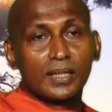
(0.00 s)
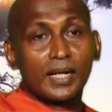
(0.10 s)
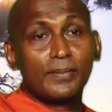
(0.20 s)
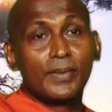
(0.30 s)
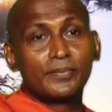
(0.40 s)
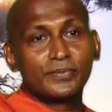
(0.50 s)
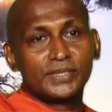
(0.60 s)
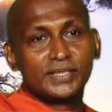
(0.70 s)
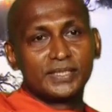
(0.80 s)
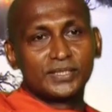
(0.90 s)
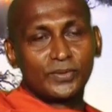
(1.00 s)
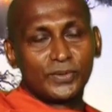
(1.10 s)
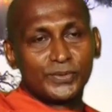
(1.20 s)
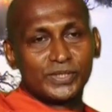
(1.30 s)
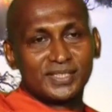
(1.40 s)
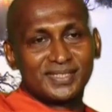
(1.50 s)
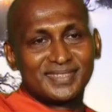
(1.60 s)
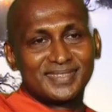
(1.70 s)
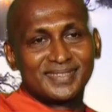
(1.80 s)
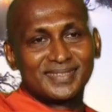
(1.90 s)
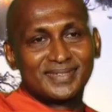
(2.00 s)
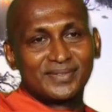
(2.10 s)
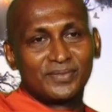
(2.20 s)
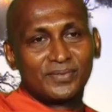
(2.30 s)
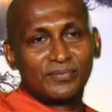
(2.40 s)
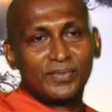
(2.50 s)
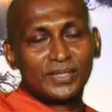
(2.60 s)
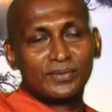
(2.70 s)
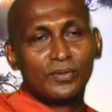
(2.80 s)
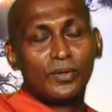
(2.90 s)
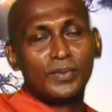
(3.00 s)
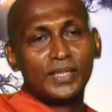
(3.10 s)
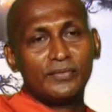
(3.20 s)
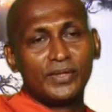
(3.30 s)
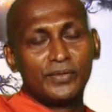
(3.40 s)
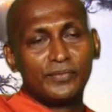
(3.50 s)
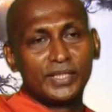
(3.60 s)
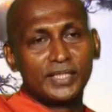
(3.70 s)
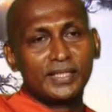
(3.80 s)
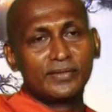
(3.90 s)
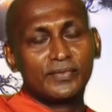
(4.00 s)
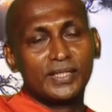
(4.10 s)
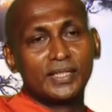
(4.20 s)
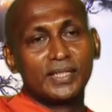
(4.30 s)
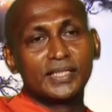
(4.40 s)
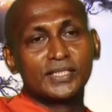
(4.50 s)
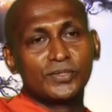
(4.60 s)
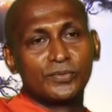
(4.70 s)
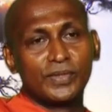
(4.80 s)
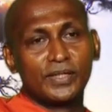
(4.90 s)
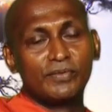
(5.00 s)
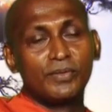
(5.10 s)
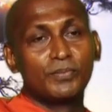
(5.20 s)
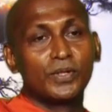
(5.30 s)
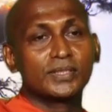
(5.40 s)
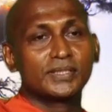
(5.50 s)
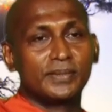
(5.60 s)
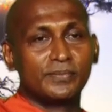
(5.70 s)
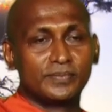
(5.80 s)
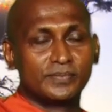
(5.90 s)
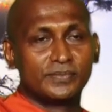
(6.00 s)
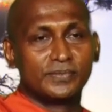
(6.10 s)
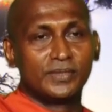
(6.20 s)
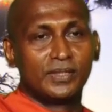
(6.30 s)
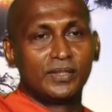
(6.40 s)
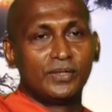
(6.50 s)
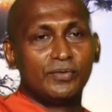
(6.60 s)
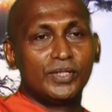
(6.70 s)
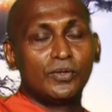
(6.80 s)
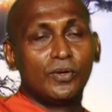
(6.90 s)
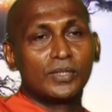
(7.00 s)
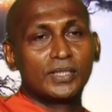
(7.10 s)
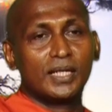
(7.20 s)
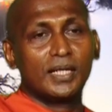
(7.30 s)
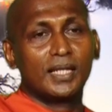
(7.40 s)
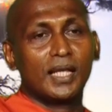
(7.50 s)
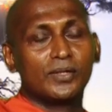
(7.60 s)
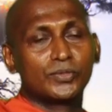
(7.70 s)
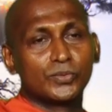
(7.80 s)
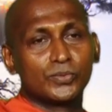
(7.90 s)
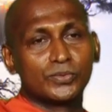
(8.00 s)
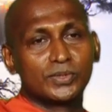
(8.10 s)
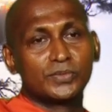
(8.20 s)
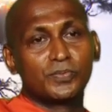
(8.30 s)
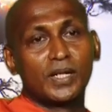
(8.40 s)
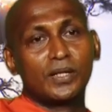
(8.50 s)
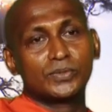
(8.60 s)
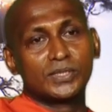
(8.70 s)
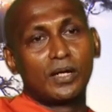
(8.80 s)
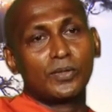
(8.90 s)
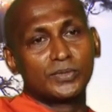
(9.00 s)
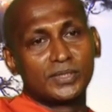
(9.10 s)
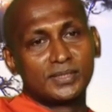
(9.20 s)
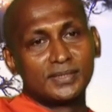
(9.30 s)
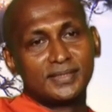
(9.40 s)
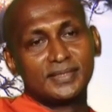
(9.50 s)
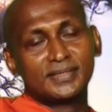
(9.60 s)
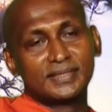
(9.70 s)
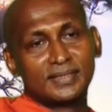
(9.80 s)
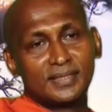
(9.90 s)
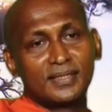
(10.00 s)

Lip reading: come up with these solutions. But normally when we think in a negative way, we block them. We don't allow to sprout out these